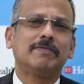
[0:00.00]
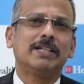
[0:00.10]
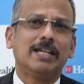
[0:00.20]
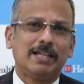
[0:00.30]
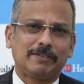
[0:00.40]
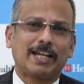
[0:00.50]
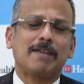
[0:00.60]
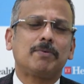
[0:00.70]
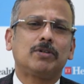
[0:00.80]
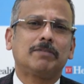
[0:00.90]
Even
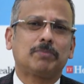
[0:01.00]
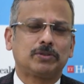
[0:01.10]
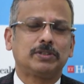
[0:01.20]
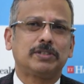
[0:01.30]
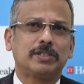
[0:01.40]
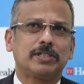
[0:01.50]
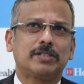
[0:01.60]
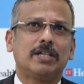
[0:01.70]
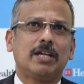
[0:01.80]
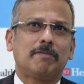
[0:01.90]
therapeutic procedures,